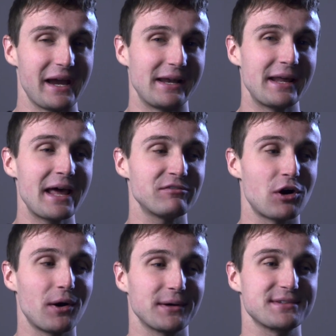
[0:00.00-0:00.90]
and I'd have a
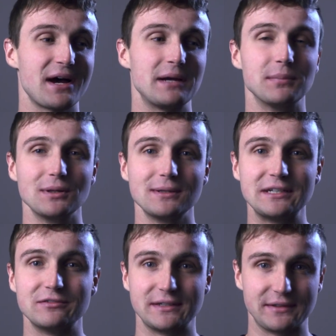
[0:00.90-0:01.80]
hard time
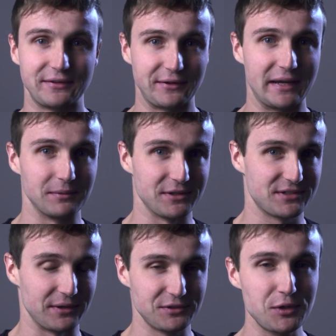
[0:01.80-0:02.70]
believing that they're able to
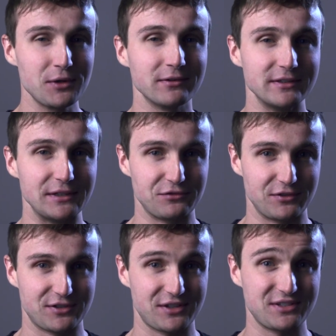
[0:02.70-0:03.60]
sell two of these
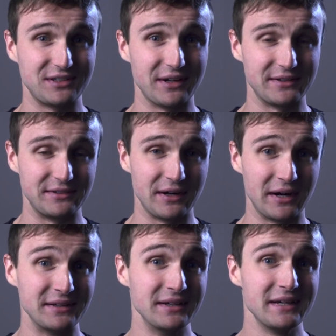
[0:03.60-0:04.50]
for
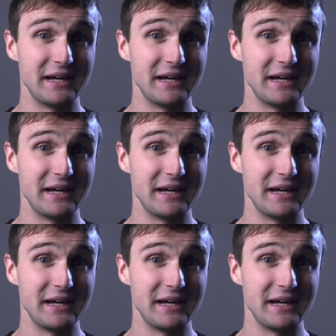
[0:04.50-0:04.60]
$16.99